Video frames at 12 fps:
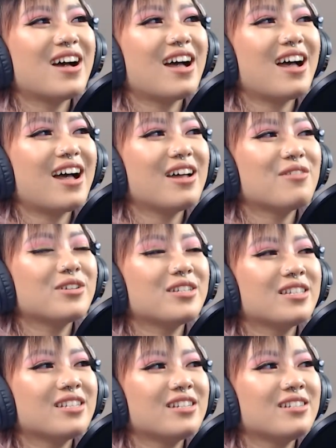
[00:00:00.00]
I was
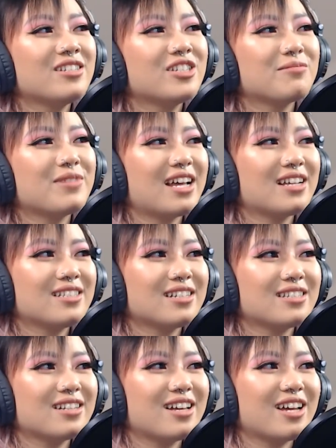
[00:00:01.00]
in
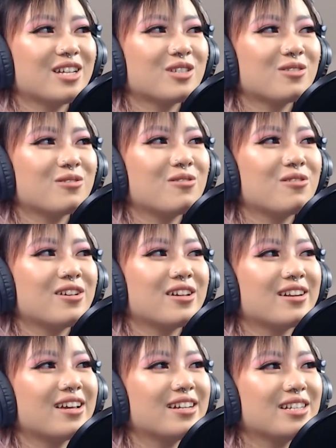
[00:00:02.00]
gymnastics in high school
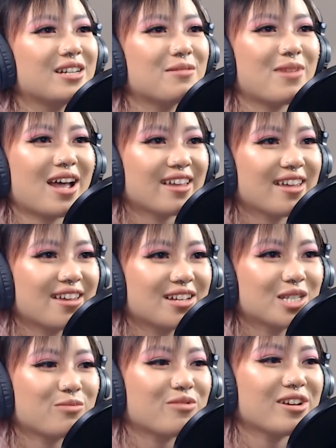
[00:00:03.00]
and I did a back
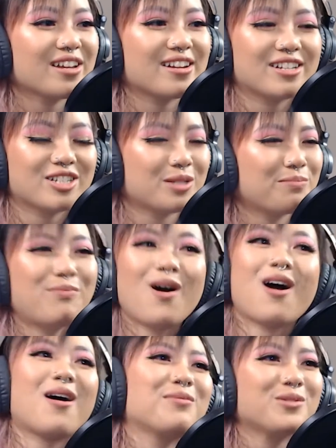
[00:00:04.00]
handspring and it just
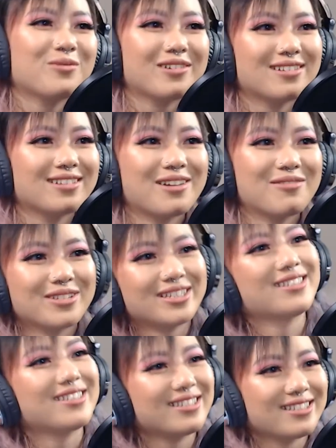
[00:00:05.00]
popped while I
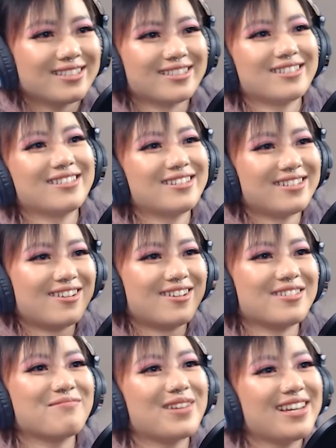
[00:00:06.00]
was
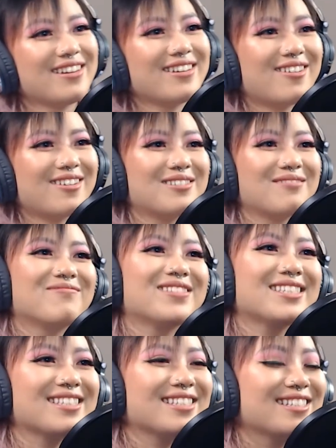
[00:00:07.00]
on my arms.
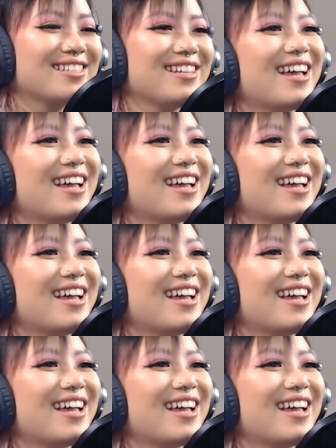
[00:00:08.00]
Yeah.